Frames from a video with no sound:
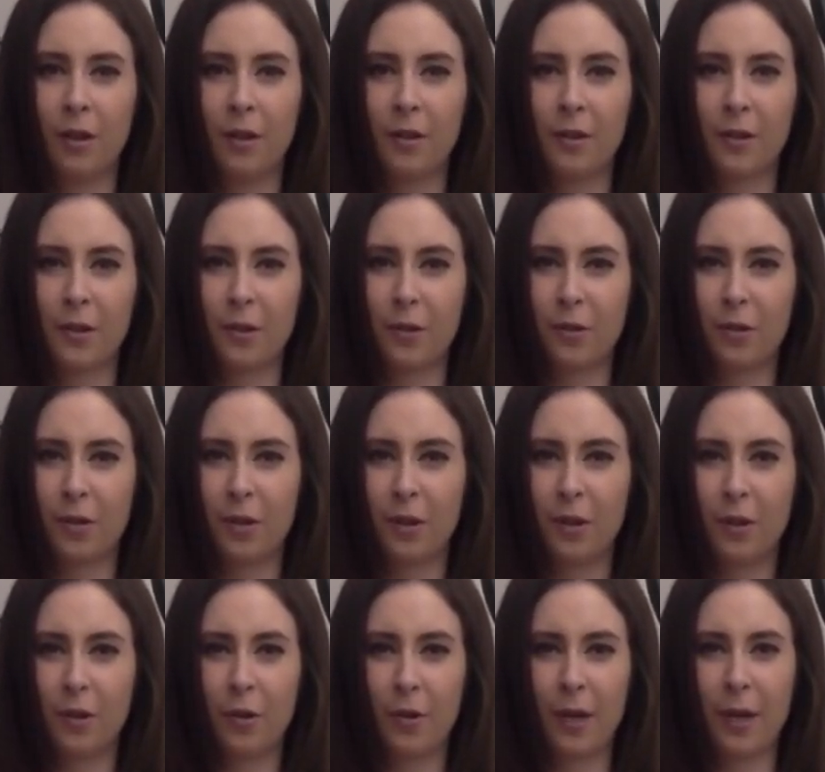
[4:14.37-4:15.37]
So,
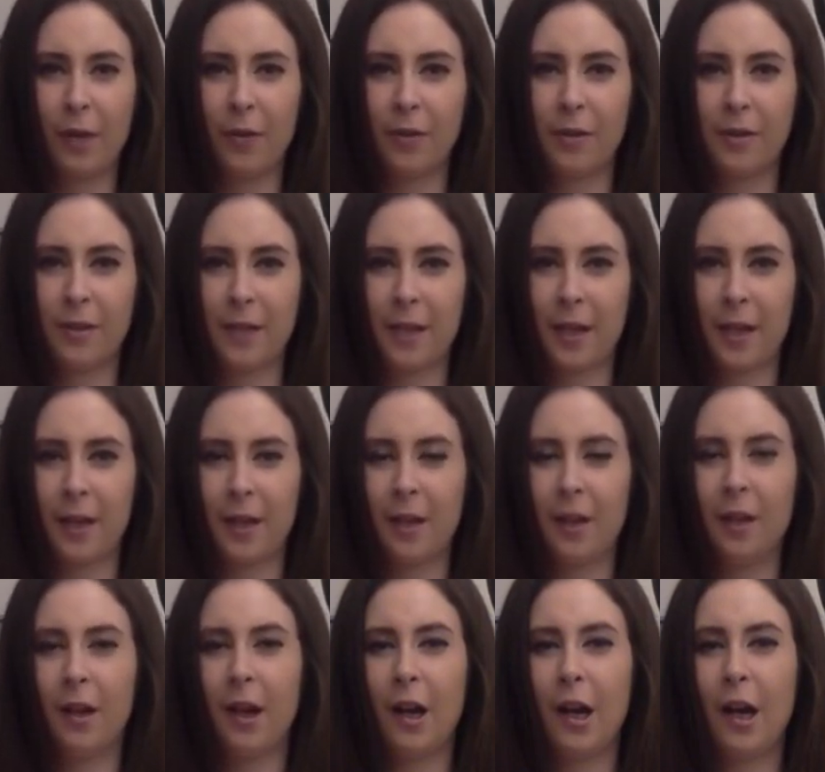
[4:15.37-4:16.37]
okay, let's say
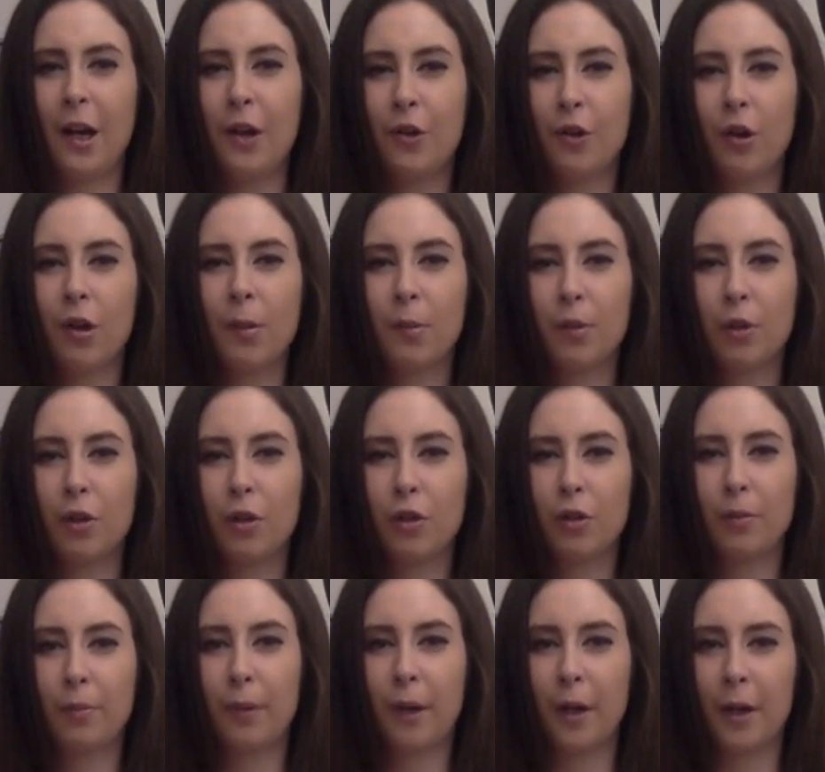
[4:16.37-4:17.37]
a
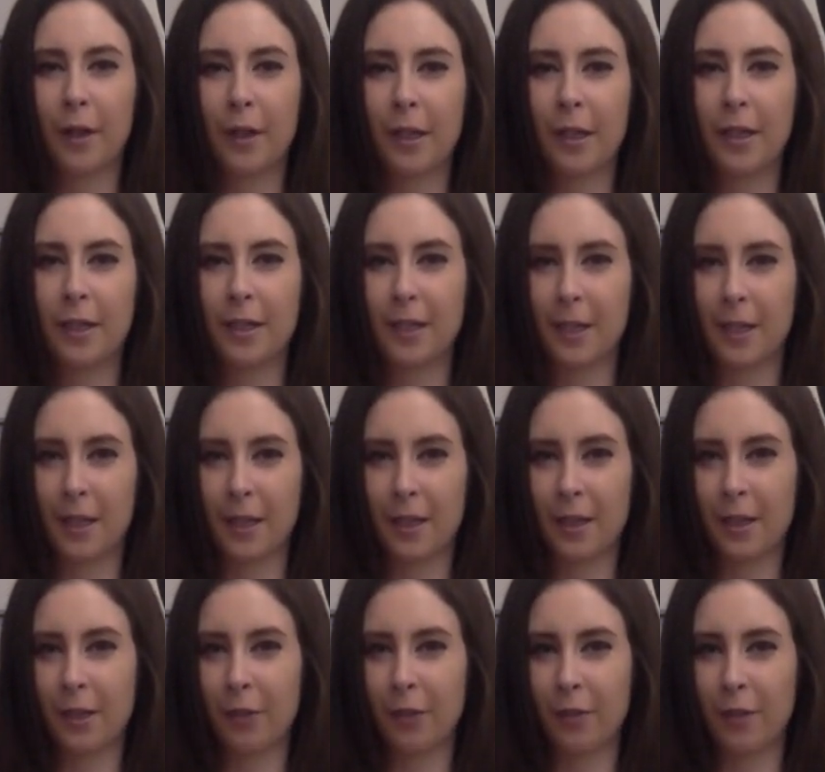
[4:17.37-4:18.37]
normal parking ticket
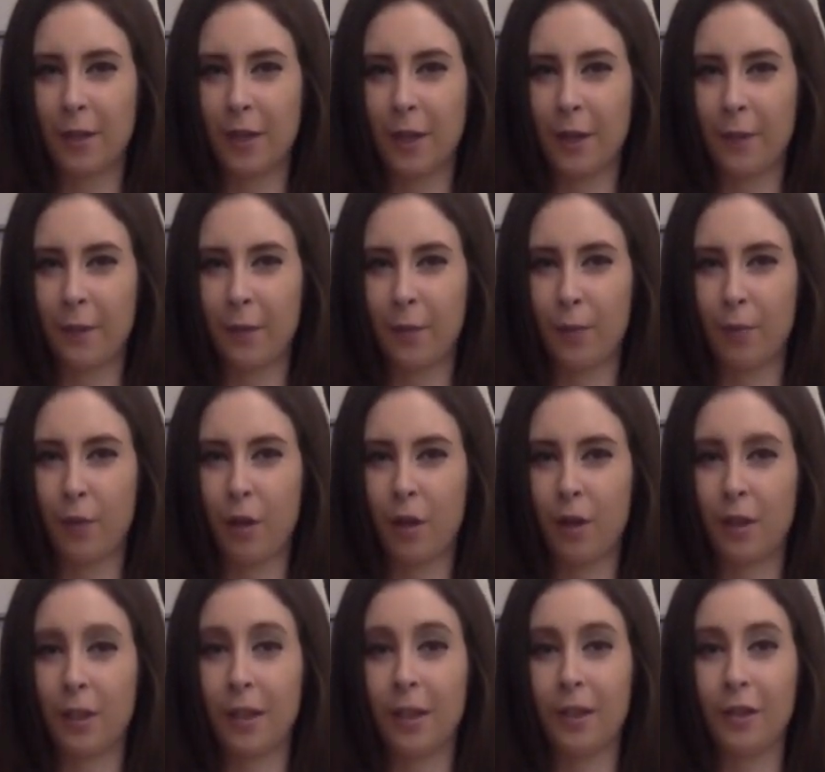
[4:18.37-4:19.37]
that you would get for
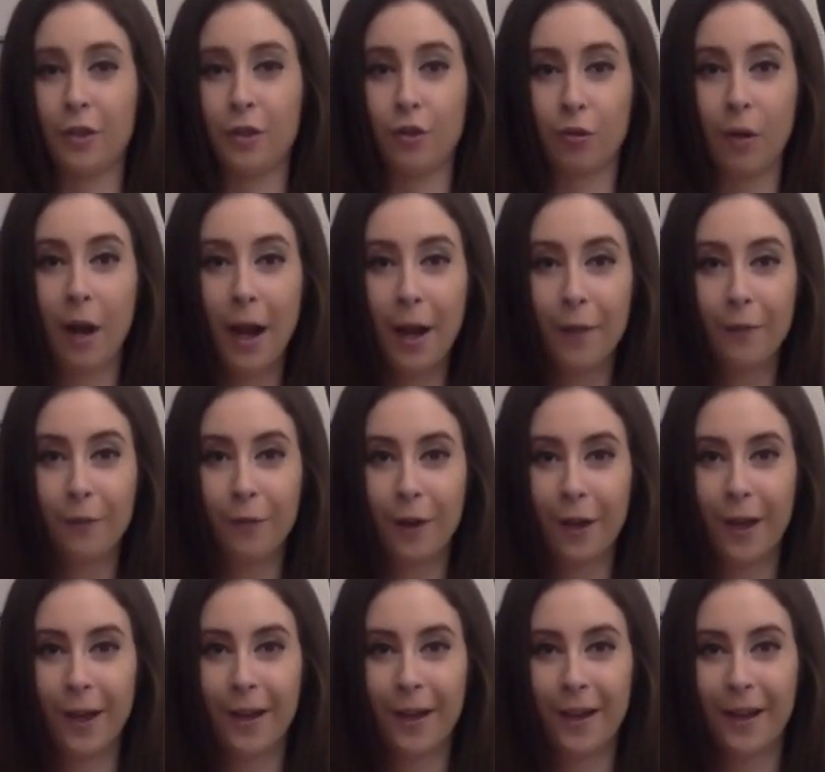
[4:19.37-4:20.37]
blocking a
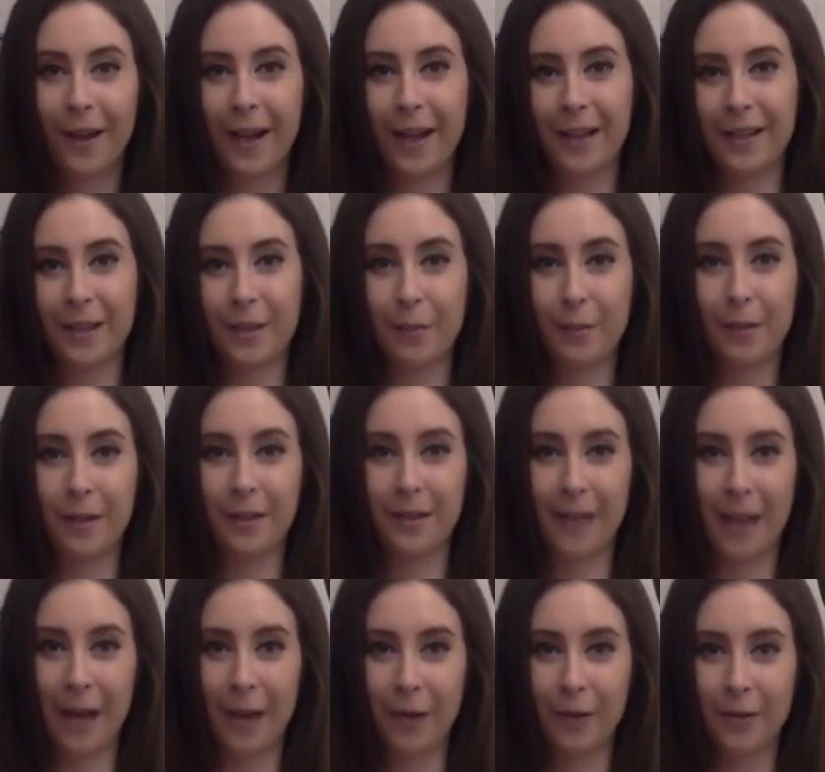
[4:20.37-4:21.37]
driveway at somebody's
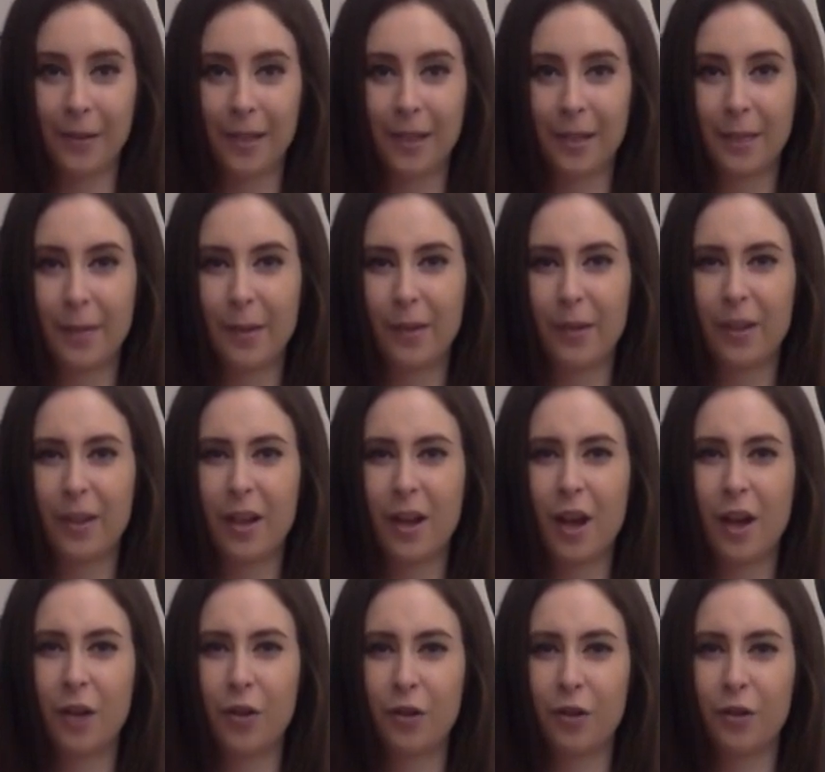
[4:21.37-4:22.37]
house, that's about
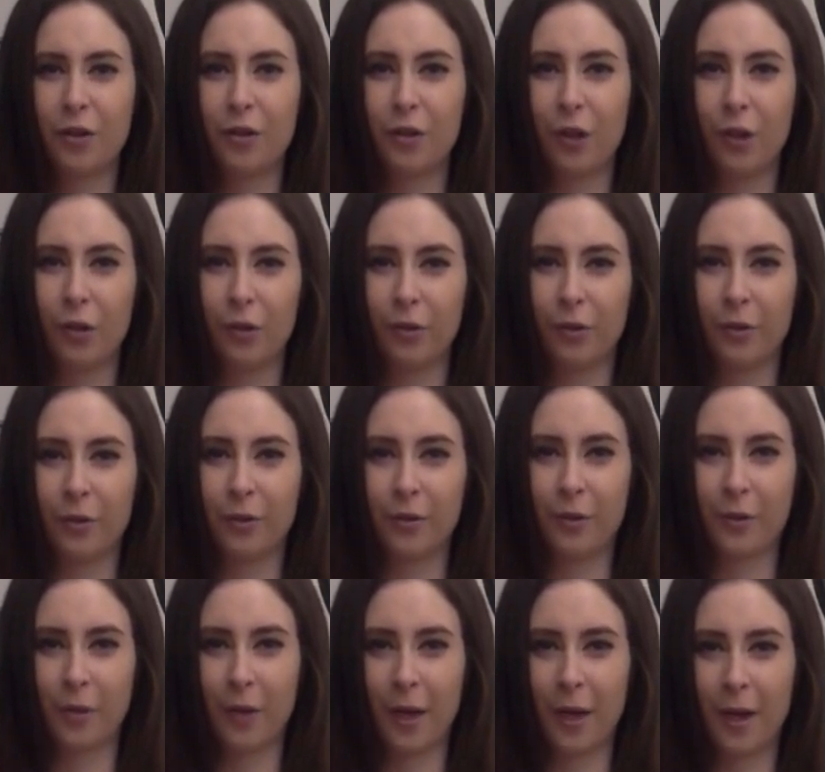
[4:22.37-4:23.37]
$100,
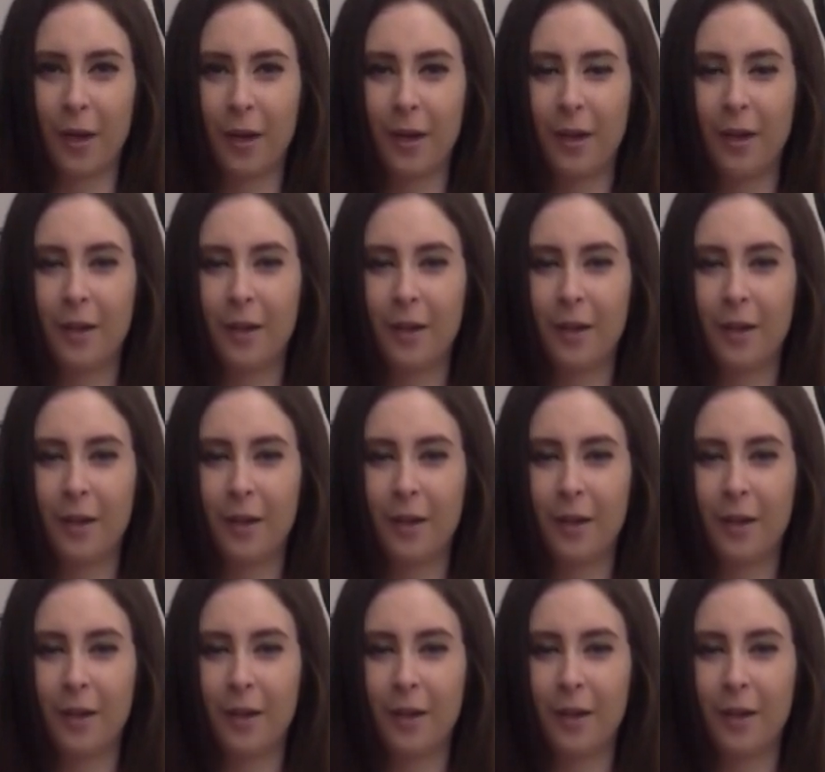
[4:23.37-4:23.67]
okay?